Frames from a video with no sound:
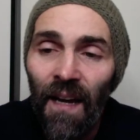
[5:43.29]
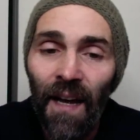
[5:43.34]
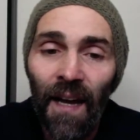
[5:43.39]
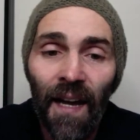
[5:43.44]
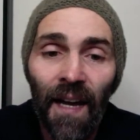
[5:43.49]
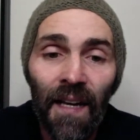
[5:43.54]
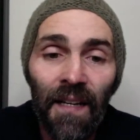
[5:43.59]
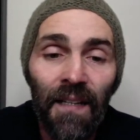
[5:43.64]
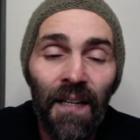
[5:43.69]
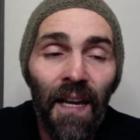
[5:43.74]

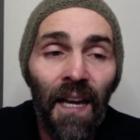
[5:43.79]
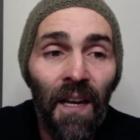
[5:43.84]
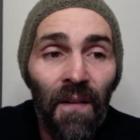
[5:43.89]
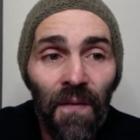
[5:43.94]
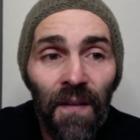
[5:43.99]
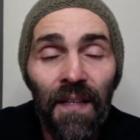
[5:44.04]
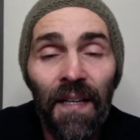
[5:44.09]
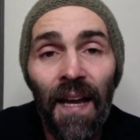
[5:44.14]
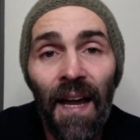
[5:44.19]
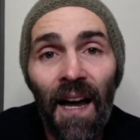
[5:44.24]
And
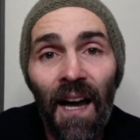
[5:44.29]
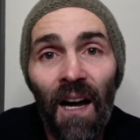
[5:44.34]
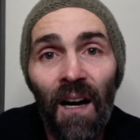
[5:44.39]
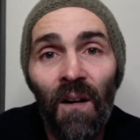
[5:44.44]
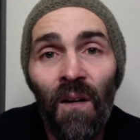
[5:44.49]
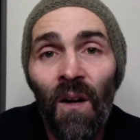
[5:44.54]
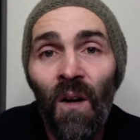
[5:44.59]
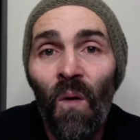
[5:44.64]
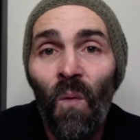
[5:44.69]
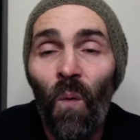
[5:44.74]
even
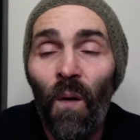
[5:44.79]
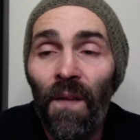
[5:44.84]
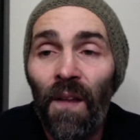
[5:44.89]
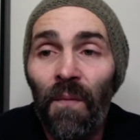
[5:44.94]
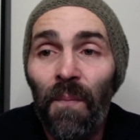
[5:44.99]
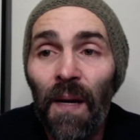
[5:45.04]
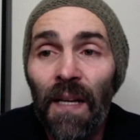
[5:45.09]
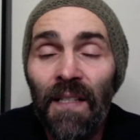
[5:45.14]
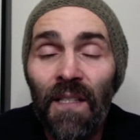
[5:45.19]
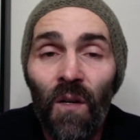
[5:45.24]
now, when
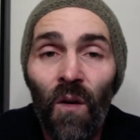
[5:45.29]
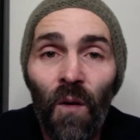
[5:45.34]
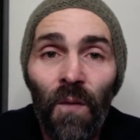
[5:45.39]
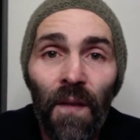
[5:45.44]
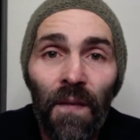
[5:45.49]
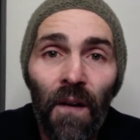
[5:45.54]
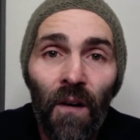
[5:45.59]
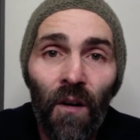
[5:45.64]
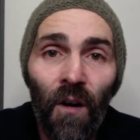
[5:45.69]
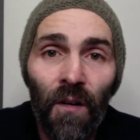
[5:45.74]
they've been told
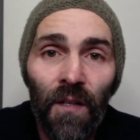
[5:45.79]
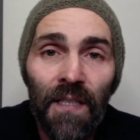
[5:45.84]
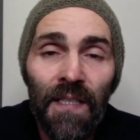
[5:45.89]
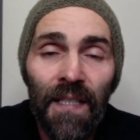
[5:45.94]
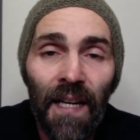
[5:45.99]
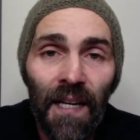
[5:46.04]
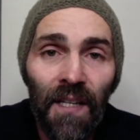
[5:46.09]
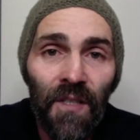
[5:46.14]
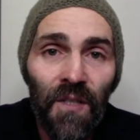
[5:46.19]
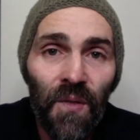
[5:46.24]
that they'll go to
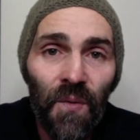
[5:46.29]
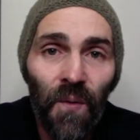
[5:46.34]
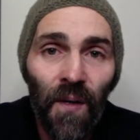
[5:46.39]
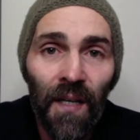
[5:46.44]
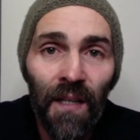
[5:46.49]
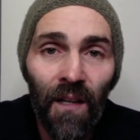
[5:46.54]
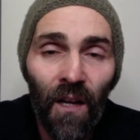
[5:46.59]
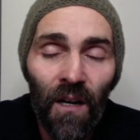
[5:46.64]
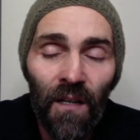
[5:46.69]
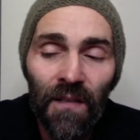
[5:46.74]
stage
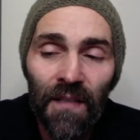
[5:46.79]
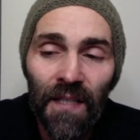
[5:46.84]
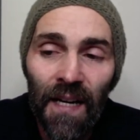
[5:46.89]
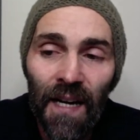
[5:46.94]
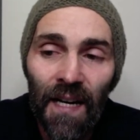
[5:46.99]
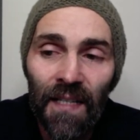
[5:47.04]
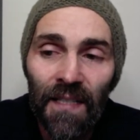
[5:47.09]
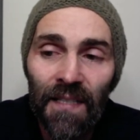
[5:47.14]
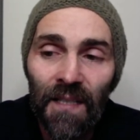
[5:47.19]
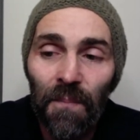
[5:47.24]
3
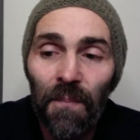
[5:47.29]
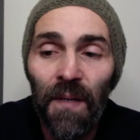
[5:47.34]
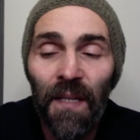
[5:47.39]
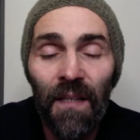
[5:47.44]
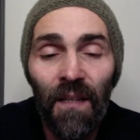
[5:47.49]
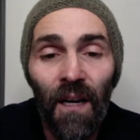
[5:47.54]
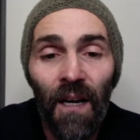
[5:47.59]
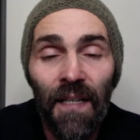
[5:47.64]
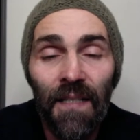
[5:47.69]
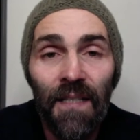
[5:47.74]
lockdowns at
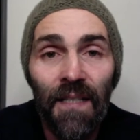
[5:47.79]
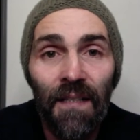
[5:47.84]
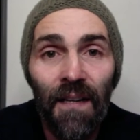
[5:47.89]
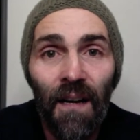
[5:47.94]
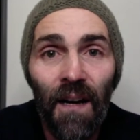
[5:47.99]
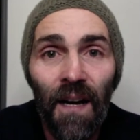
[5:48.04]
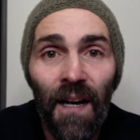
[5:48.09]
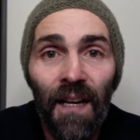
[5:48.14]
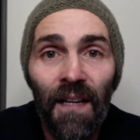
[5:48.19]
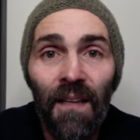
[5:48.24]
midnight
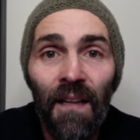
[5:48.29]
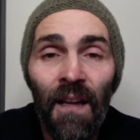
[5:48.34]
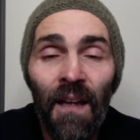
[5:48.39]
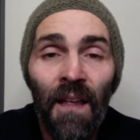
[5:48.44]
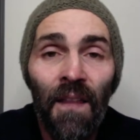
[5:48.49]
tonight,